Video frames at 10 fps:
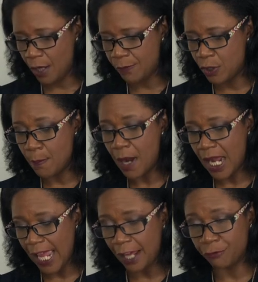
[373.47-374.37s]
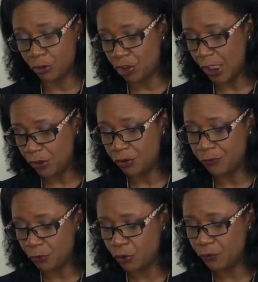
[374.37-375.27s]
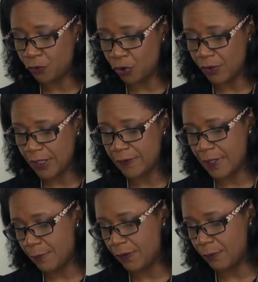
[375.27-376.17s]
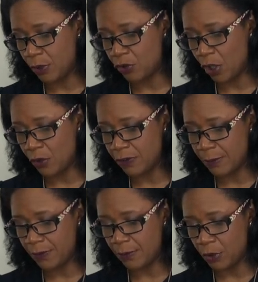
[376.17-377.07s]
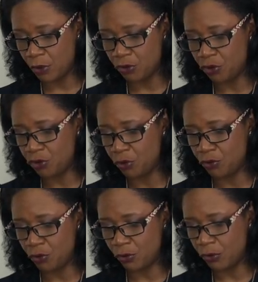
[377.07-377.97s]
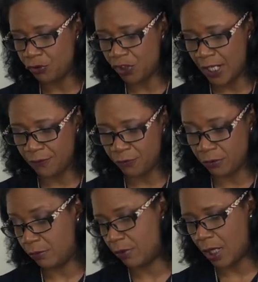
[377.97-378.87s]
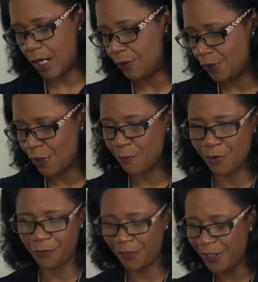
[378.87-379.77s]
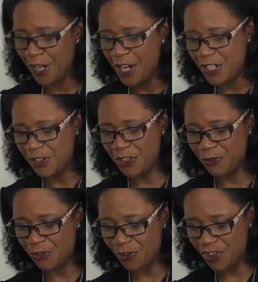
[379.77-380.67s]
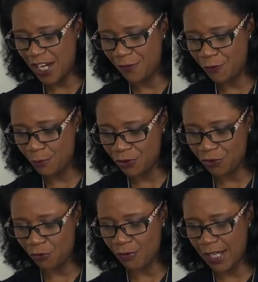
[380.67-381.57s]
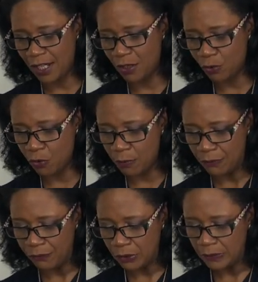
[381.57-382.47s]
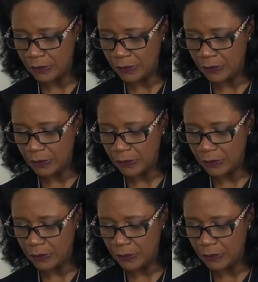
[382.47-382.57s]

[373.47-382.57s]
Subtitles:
You might have to change your foot for it. Some of them you don't. Some of them you could just use your J foot. I don't know, rather you use your J foot, which is your regular normal foot,